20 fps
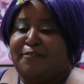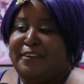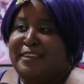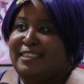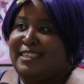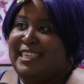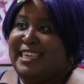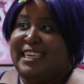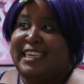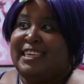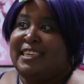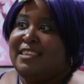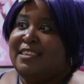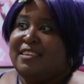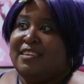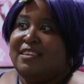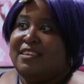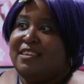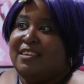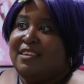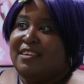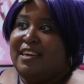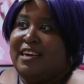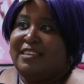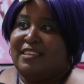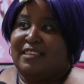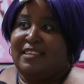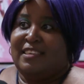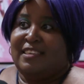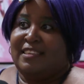15,
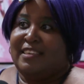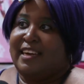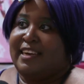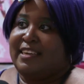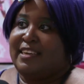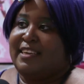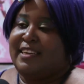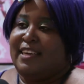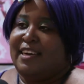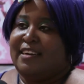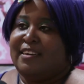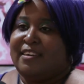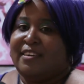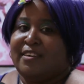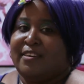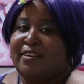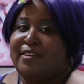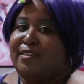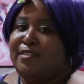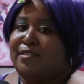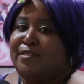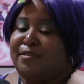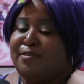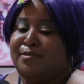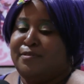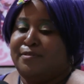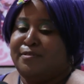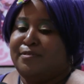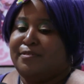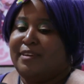and she's like a young girl
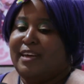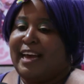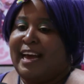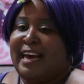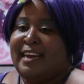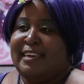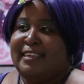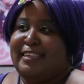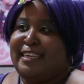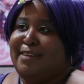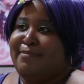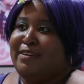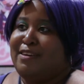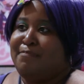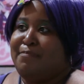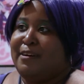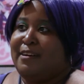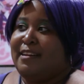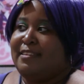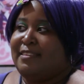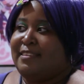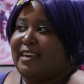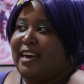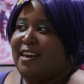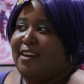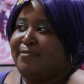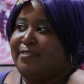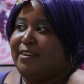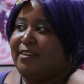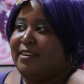who had a demon put
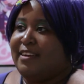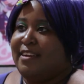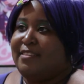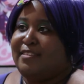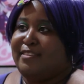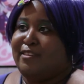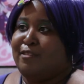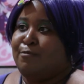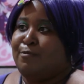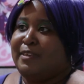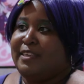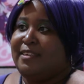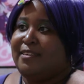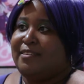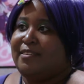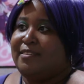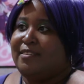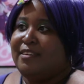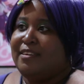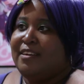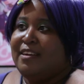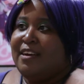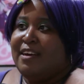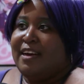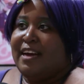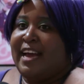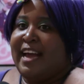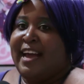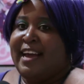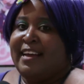inside of her against her will.
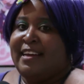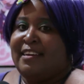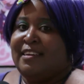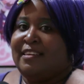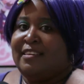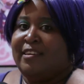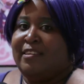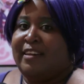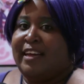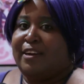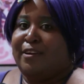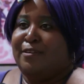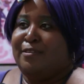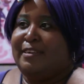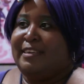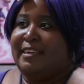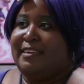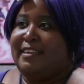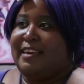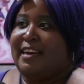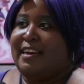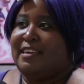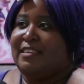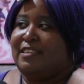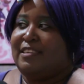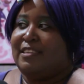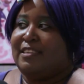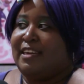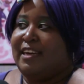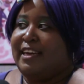And they're like, who did that? And
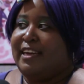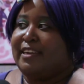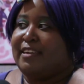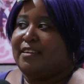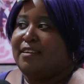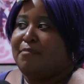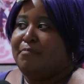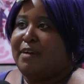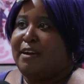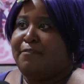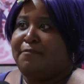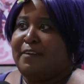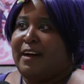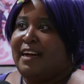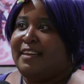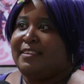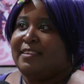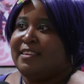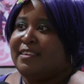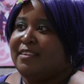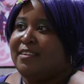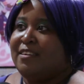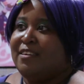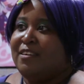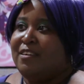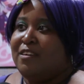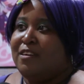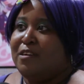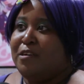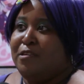she's like, my father,
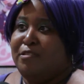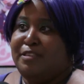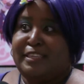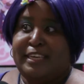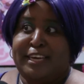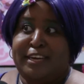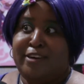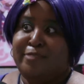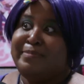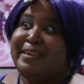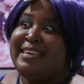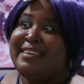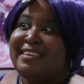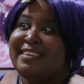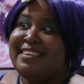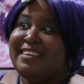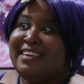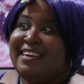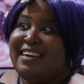who's human.